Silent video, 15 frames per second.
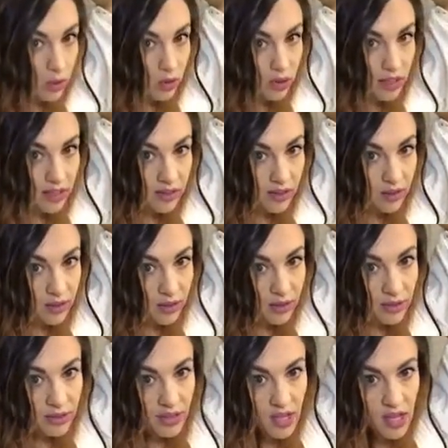cool killer
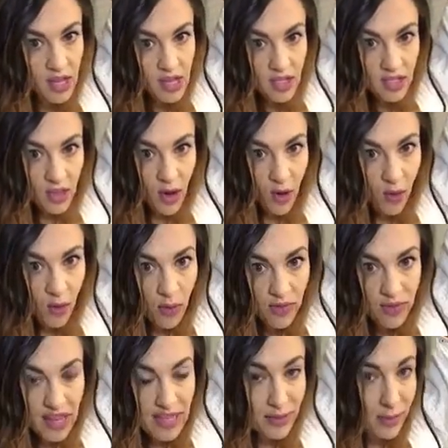curls. So
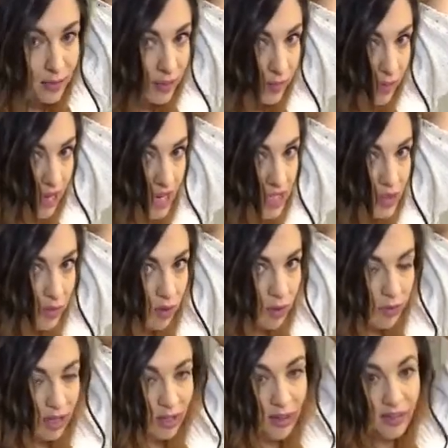thanks for being patient
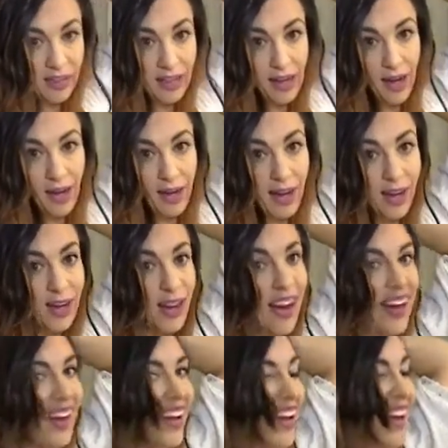while my curling iron
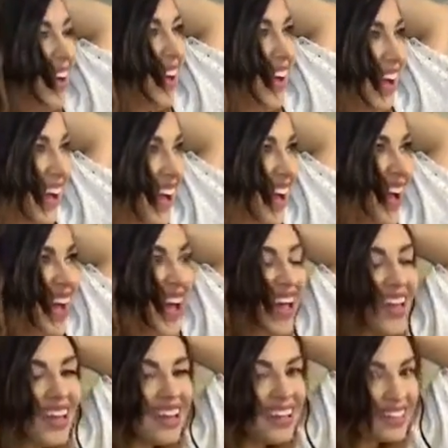
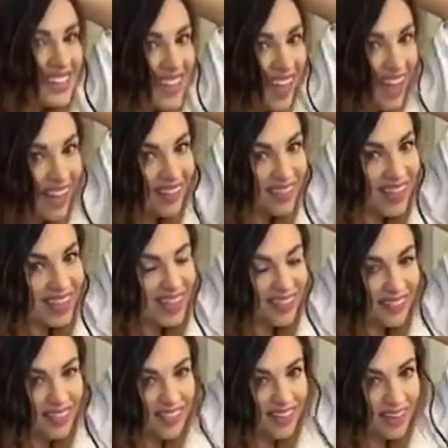heats up. I
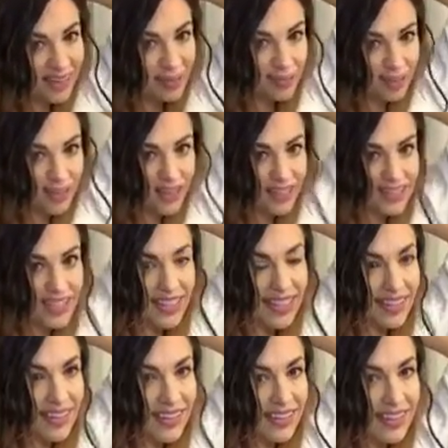can't believe I unplugged
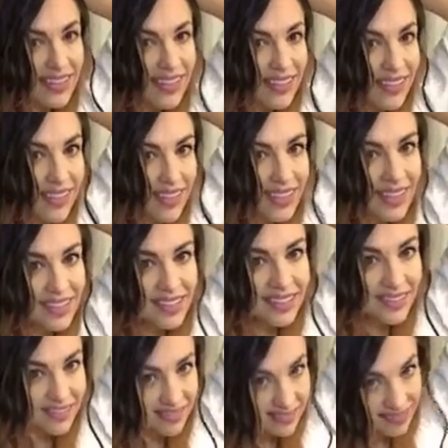it.
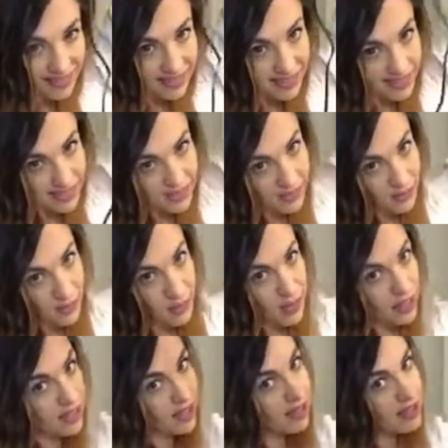That's
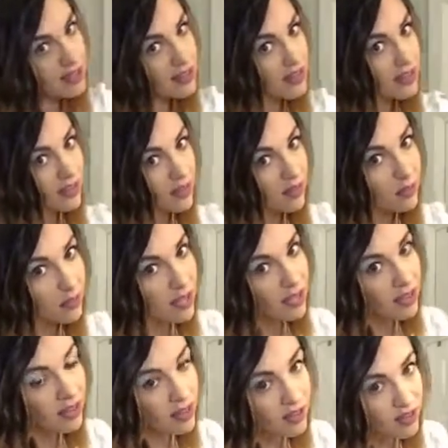so silly of
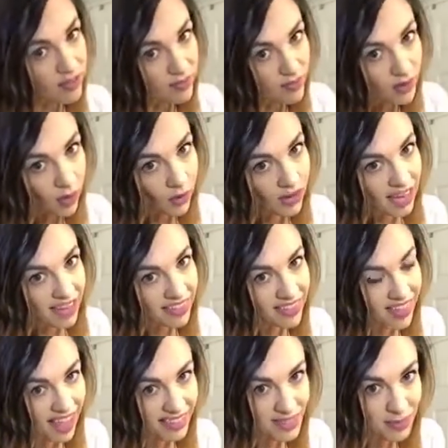me.
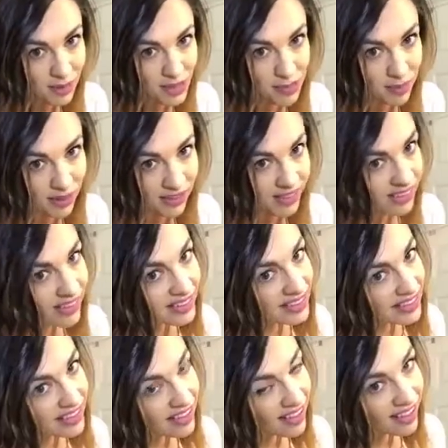Okay, that's much better. Do you
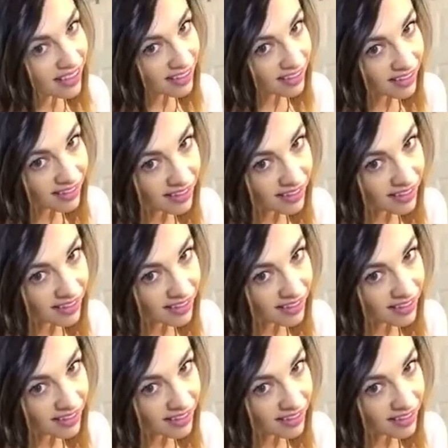guys see that?